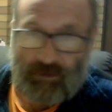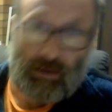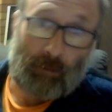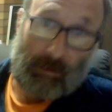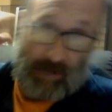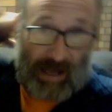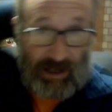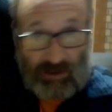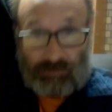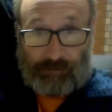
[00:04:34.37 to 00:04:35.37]
they'll be back.
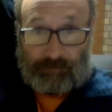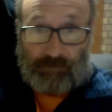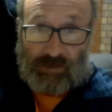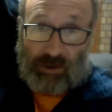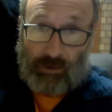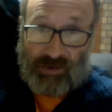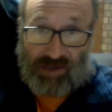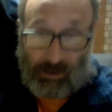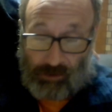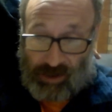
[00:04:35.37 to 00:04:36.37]
You ought to
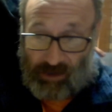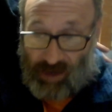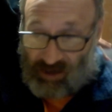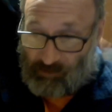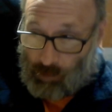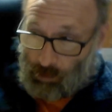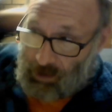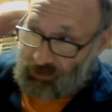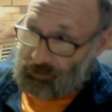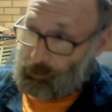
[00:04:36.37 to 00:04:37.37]
see what the other half bought me
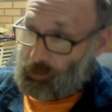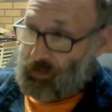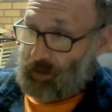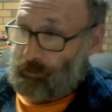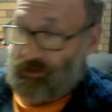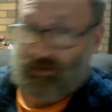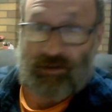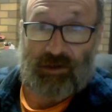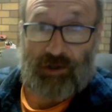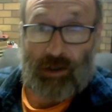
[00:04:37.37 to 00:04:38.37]
as a birthday present
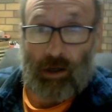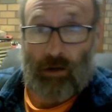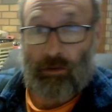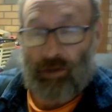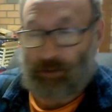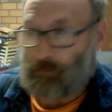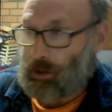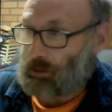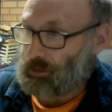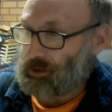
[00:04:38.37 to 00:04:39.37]
this year. Holy
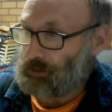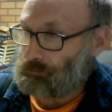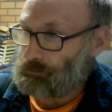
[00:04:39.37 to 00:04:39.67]
moly.